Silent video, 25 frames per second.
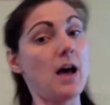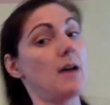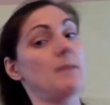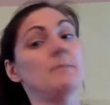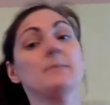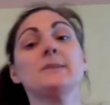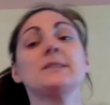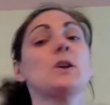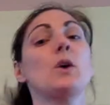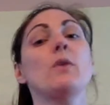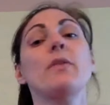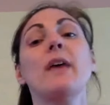
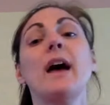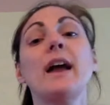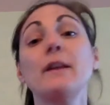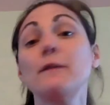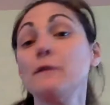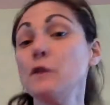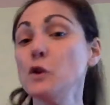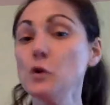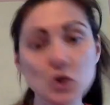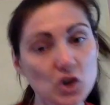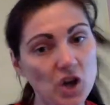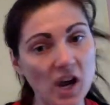so that if
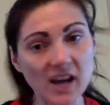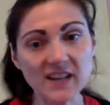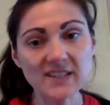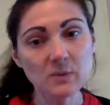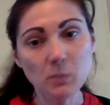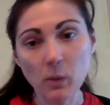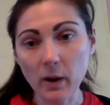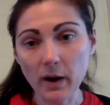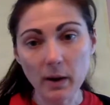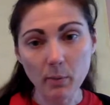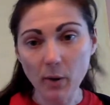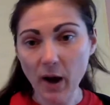you just
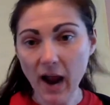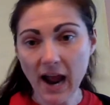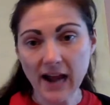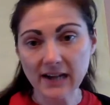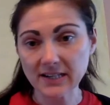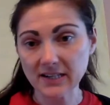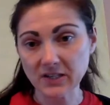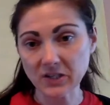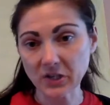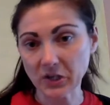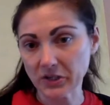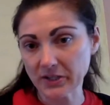want to
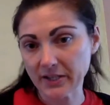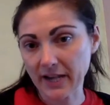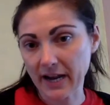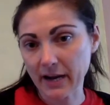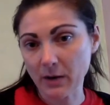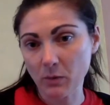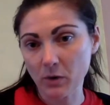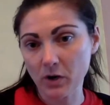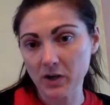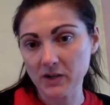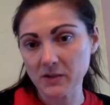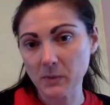practice your sight
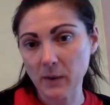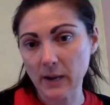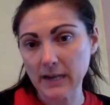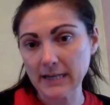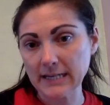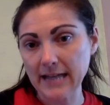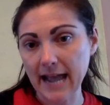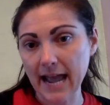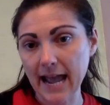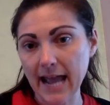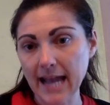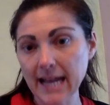words one
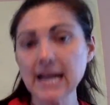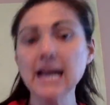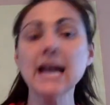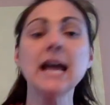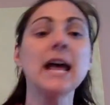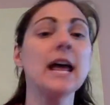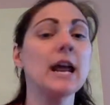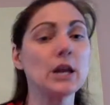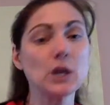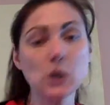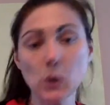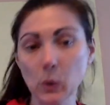day,
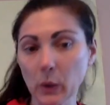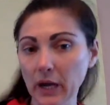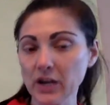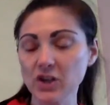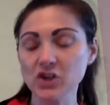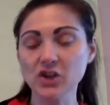you can